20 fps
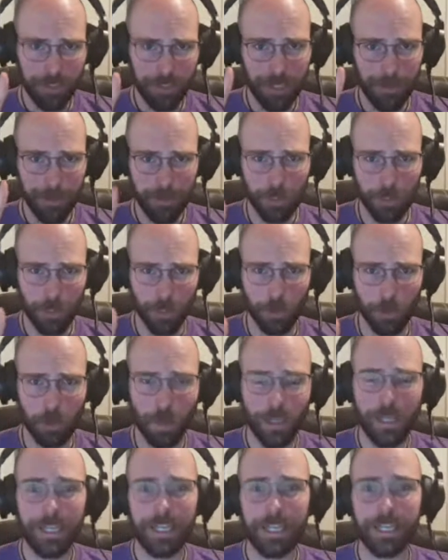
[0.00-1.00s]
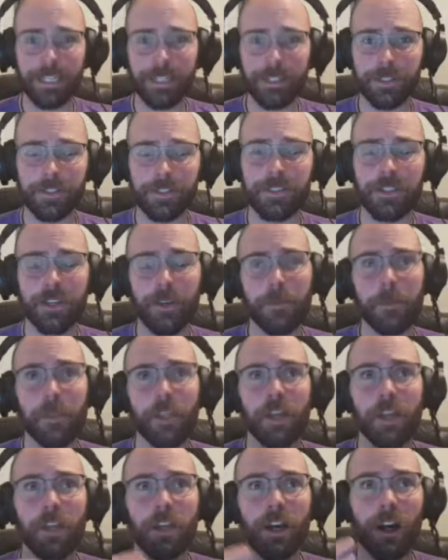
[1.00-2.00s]
Step two is
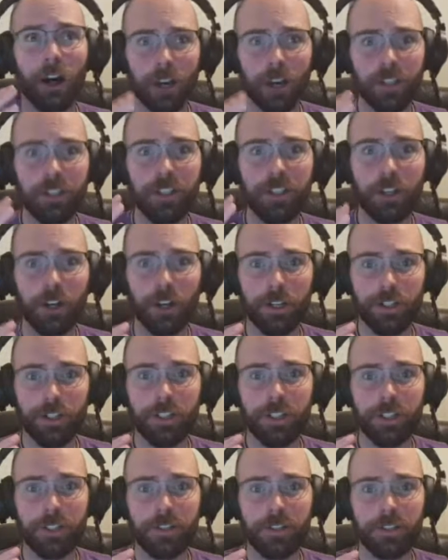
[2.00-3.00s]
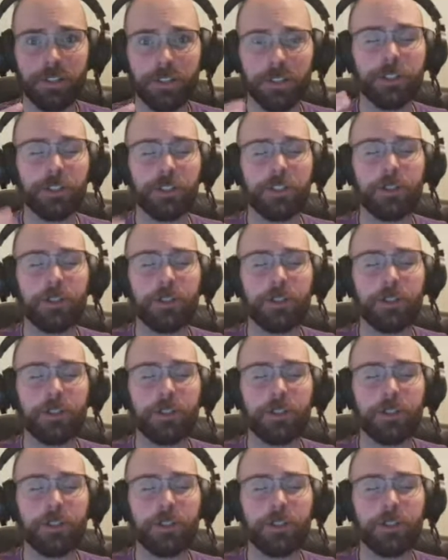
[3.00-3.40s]
conscious